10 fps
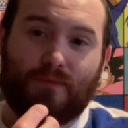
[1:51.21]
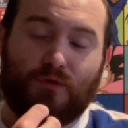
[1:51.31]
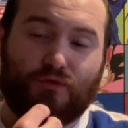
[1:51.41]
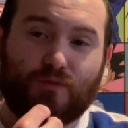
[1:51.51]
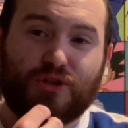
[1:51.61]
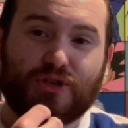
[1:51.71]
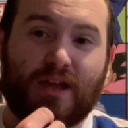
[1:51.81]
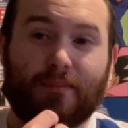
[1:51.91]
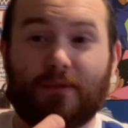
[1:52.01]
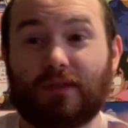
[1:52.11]
situation
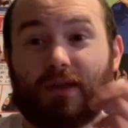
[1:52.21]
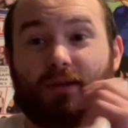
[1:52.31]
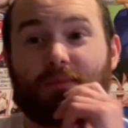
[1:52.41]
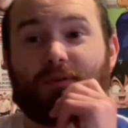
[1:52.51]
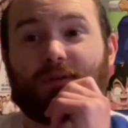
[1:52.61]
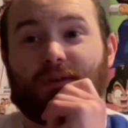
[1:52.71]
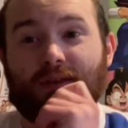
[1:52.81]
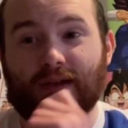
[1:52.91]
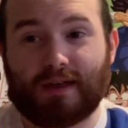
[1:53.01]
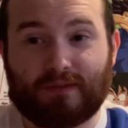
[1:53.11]
happened there, but
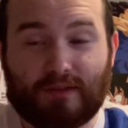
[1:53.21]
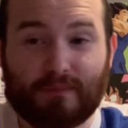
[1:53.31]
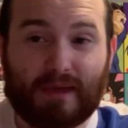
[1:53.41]
I did